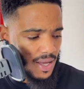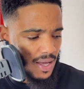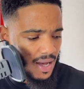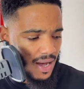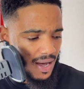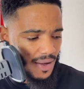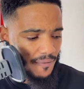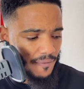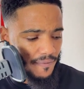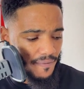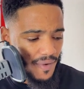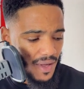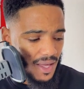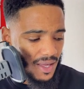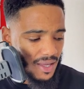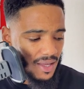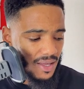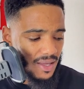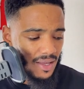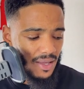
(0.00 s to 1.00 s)
I
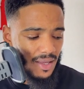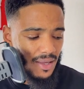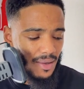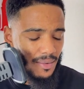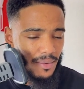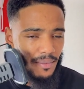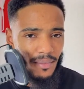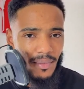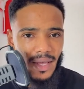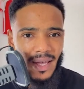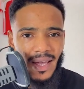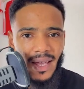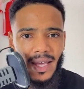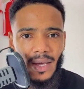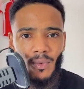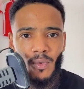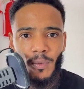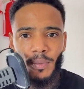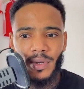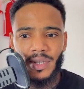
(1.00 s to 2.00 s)
think he
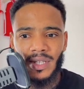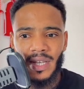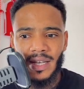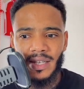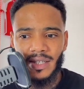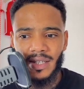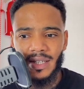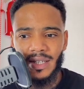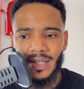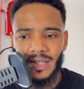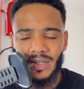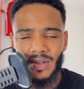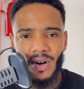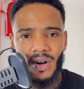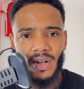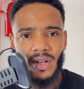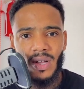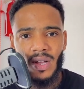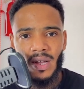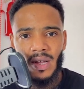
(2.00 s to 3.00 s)
will potentially start
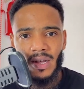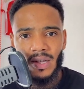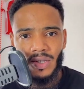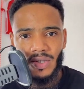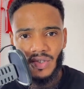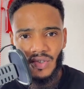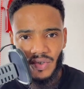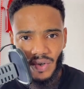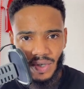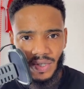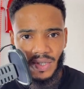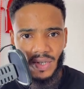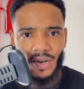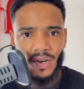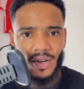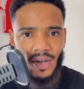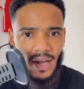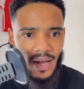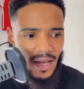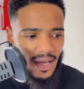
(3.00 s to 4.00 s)

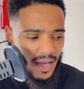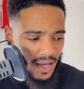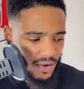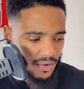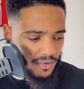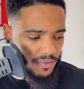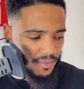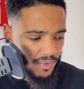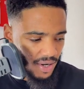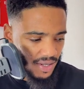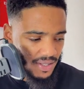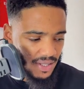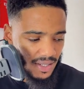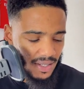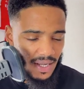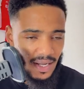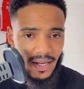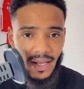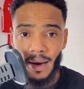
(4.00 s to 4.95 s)
Trossard ahead of Martinelli.